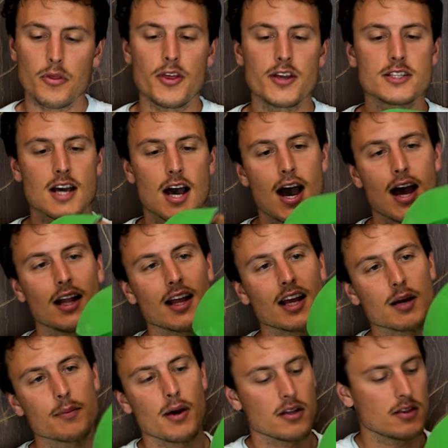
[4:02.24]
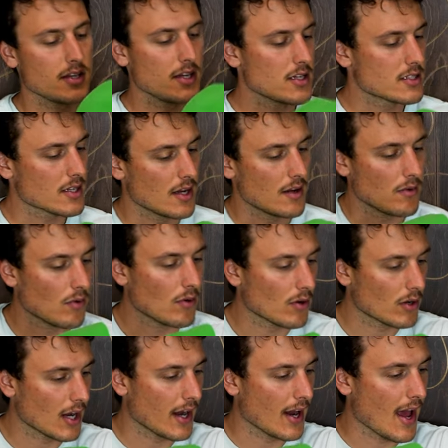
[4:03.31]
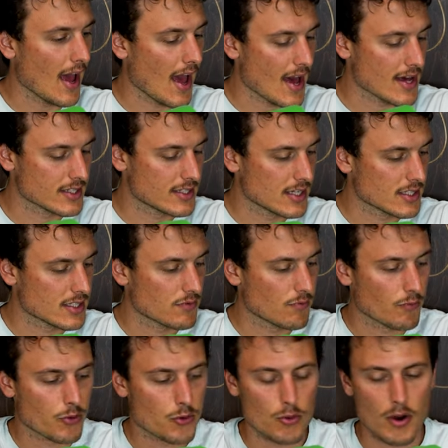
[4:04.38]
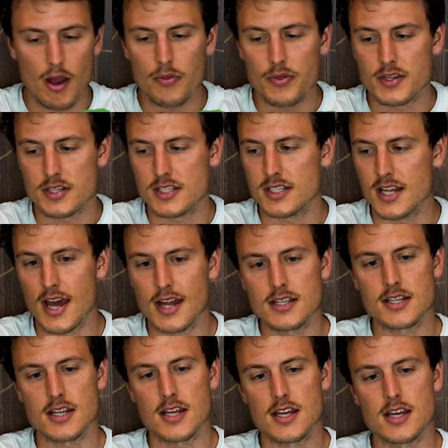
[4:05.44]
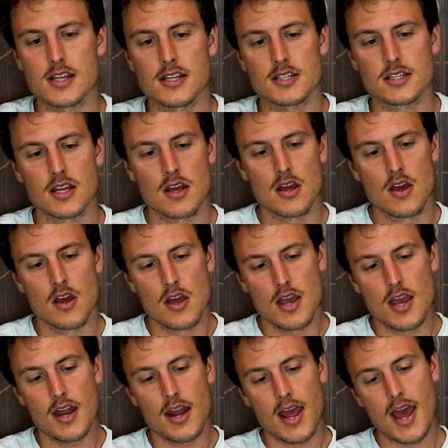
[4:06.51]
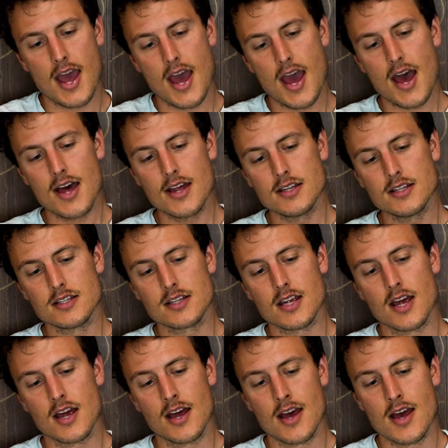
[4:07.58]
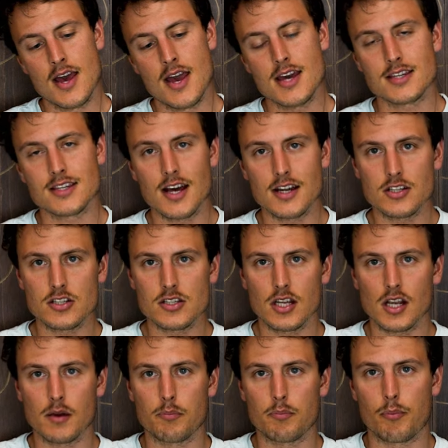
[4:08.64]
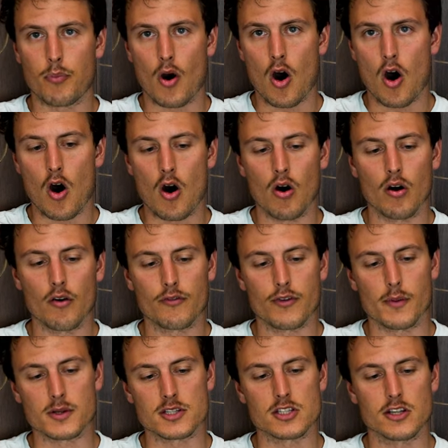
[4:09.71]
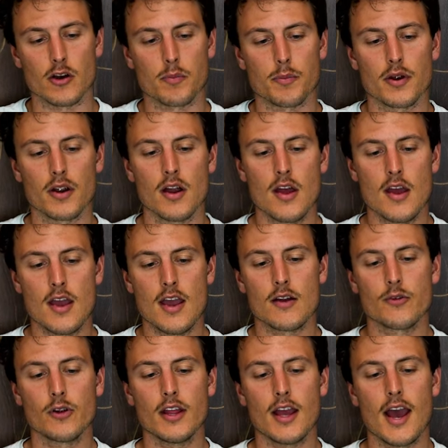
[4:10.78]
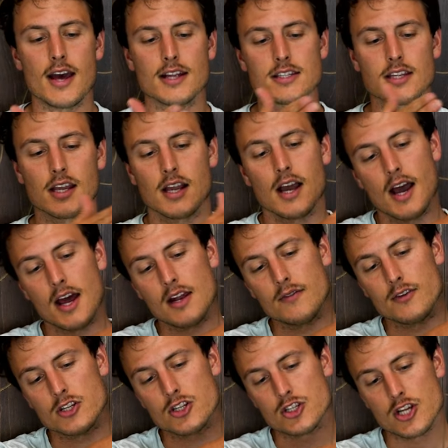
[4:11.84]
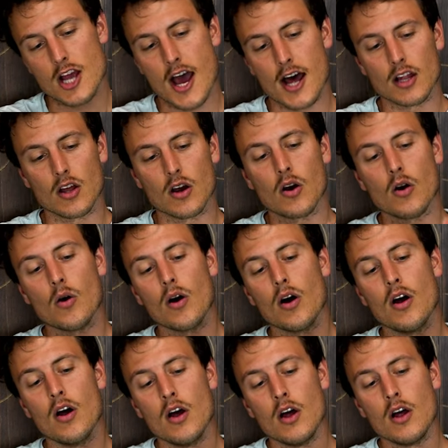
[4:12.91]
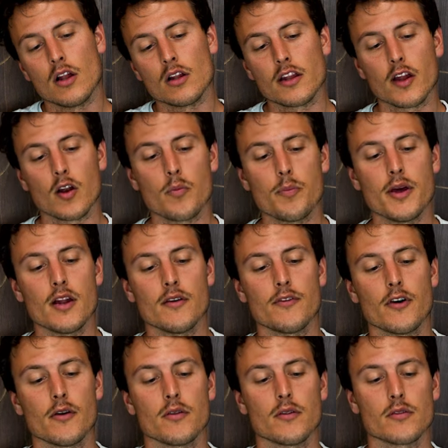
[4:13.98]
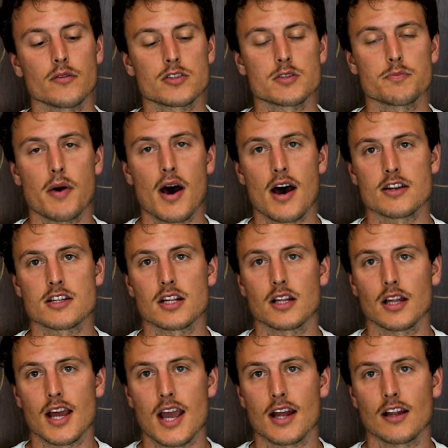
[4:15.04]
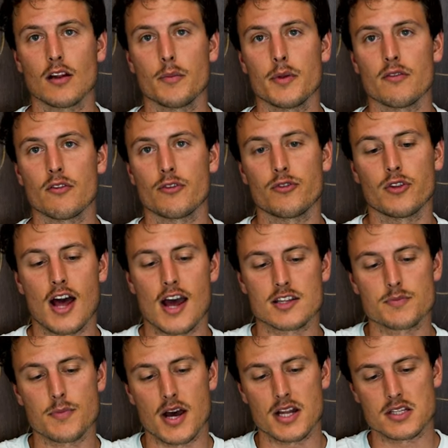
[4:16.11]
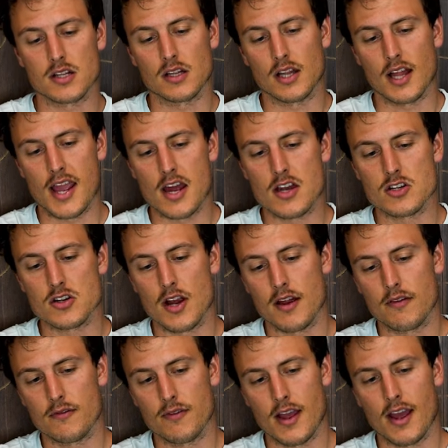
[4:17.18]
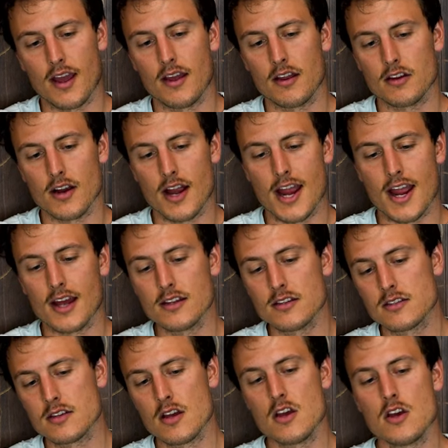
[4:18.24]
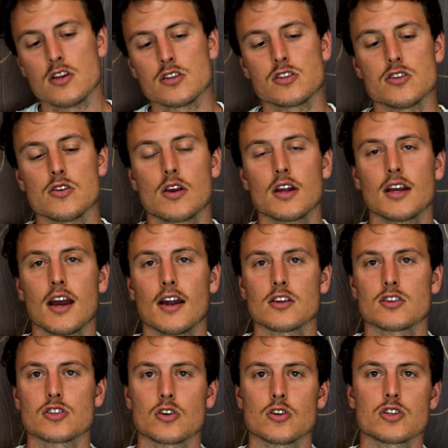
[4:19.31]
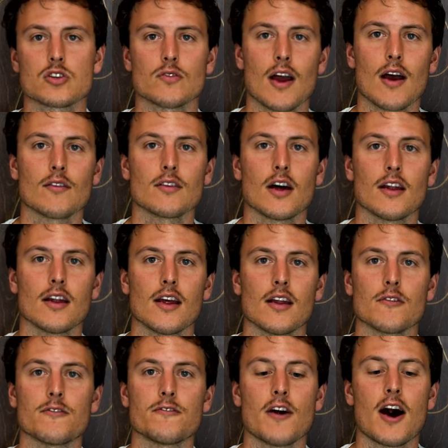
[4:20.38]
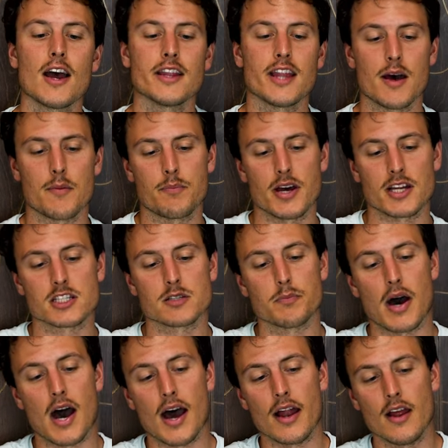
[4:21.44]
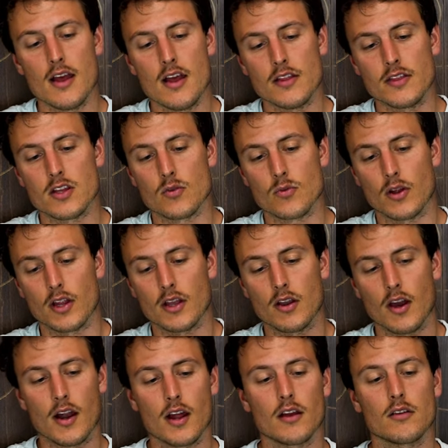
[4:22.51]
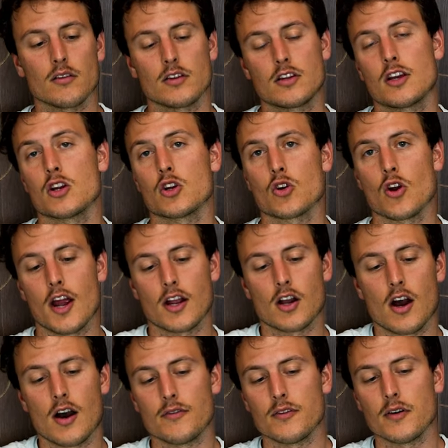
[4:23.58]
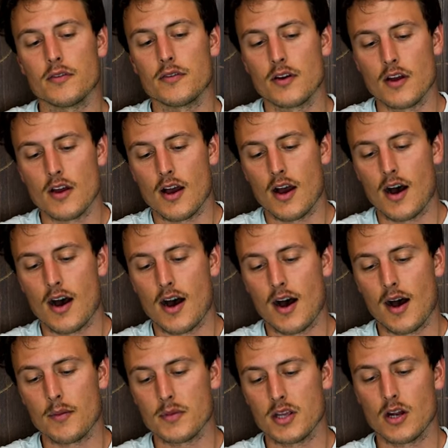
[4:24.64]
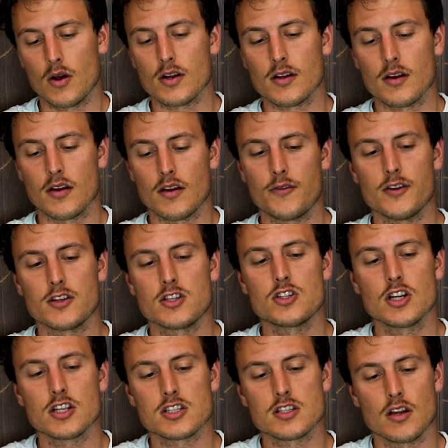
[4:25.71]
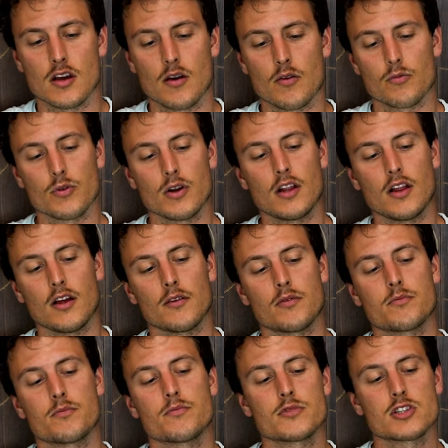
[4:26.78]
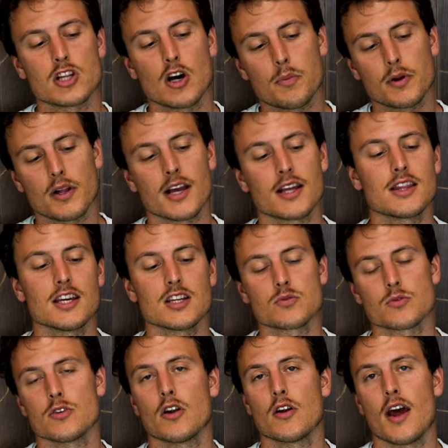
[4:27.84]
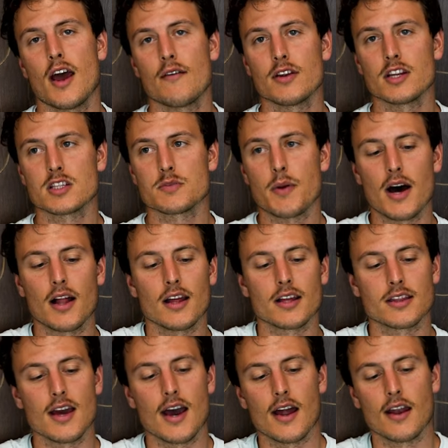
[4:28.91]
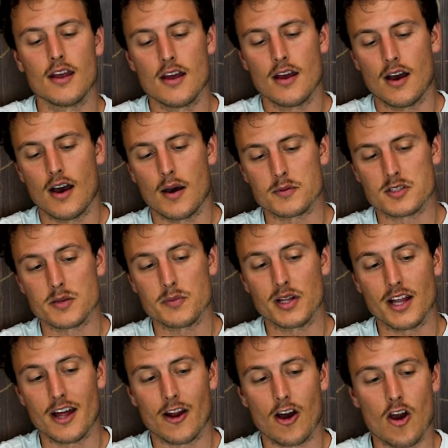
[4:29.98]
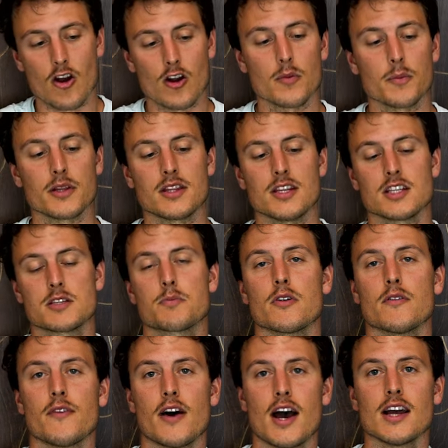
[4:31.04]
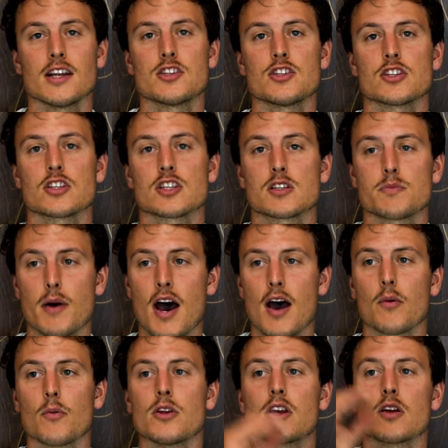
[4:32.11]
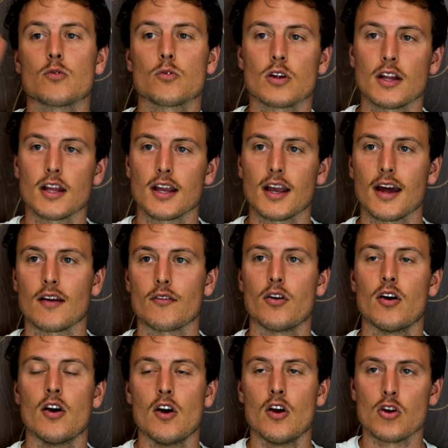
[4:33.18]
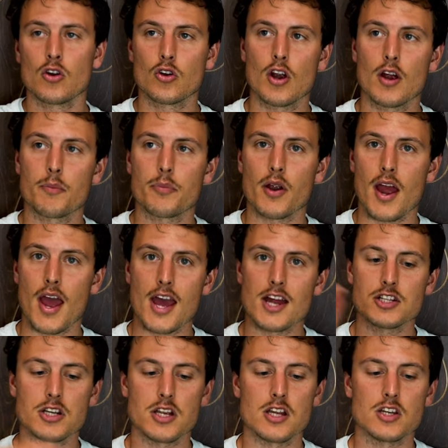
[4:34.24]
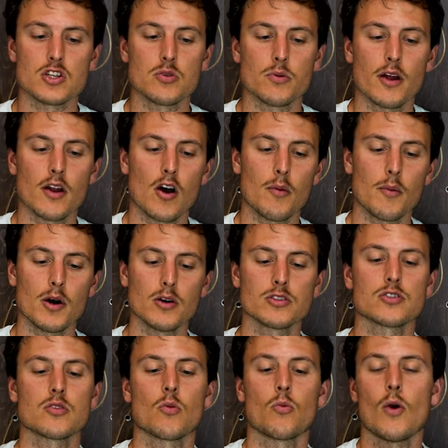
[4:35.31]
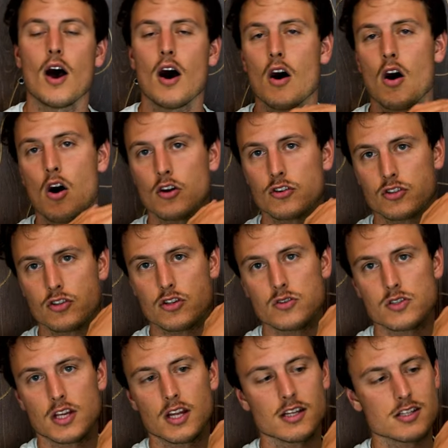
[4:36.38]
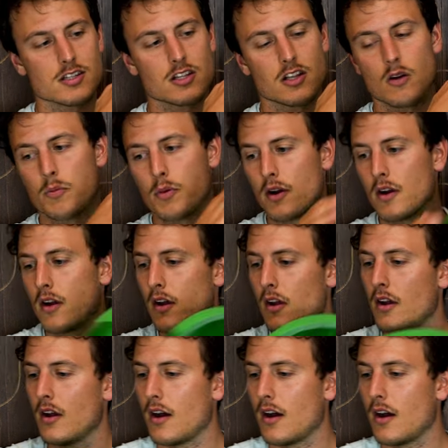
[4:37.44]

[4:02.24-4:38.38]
things I like about these, and kind of has this throughout the set, is it's not just like a ball from a sloper. It really has like kind of a shallow, little bit of a spot to land, a little bit of a flat spot to land your hands. So you can kind of search around on it and find that best spot you really gotta crank off of. You know, if it's just a real sloper like this where you don't have any spot like that, it's gonna be a lot harder, but this provides just a spot where you can really kind of crimp or edge into it almost, while also using it as a sloper,